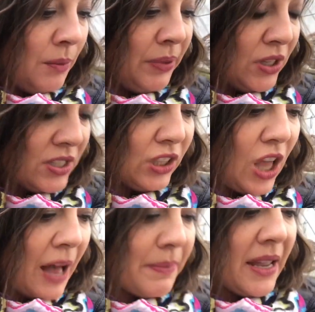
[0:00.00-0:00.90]
Bill's
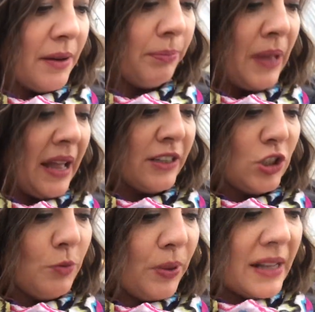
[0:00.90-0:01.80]
allotment and
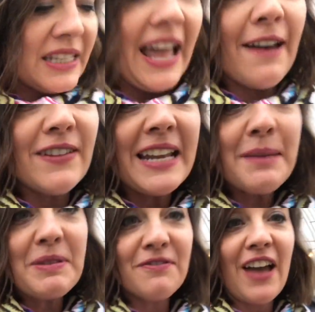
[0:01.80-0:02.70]
Two Plots of Heaven,
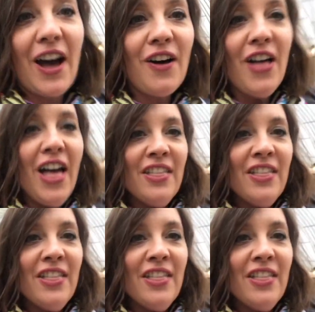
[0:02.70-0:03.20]
him and Val,